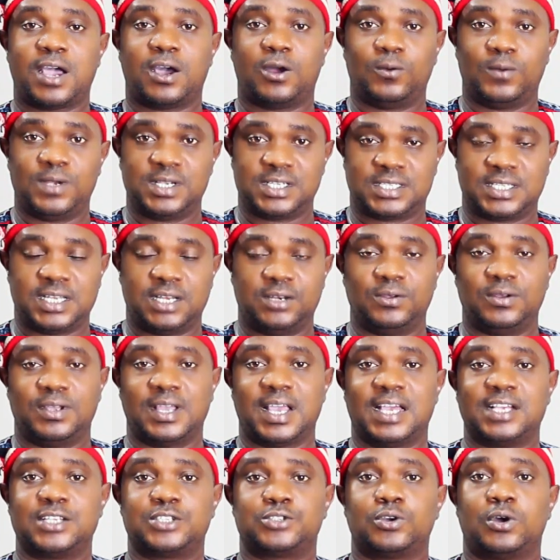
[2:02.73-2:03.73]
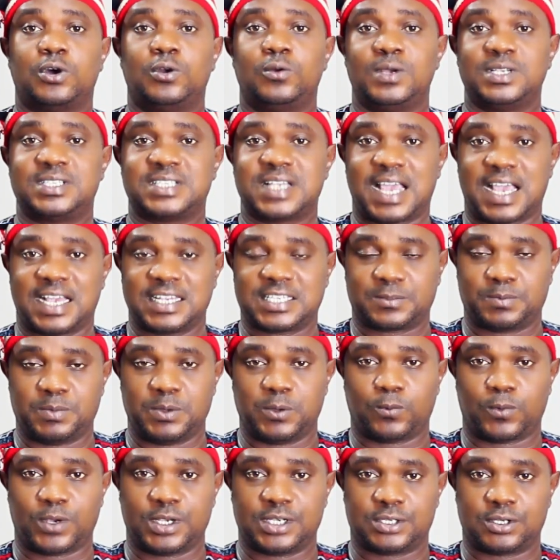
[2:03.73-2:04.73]
I always tell you guys to always ask me
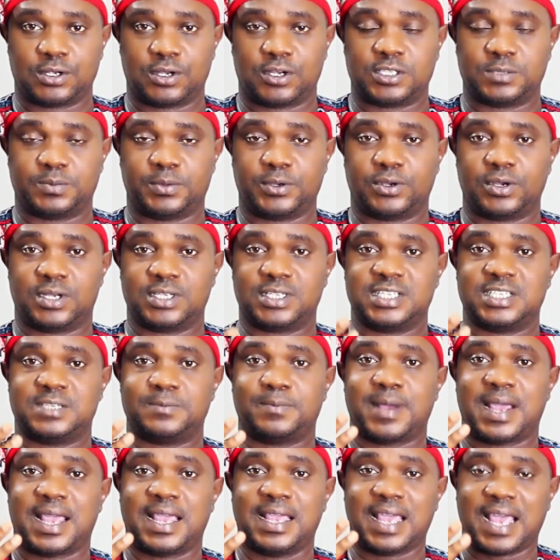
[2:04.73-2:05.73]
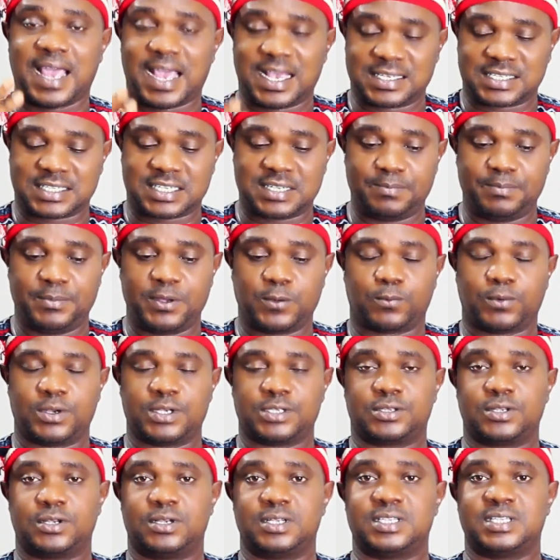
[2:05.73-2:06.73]
questions because it's by asking me
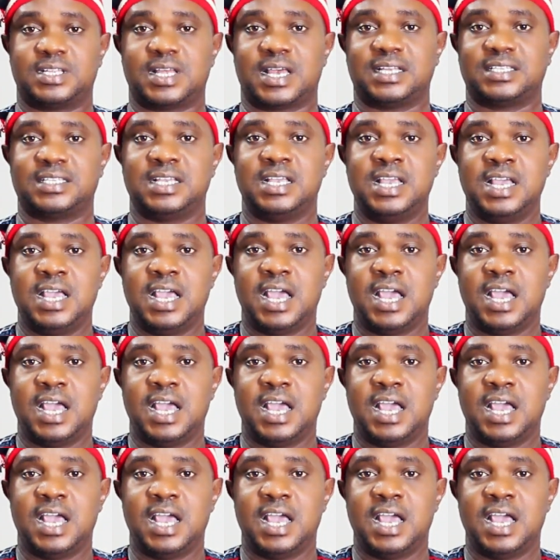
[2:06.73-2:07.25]
questions that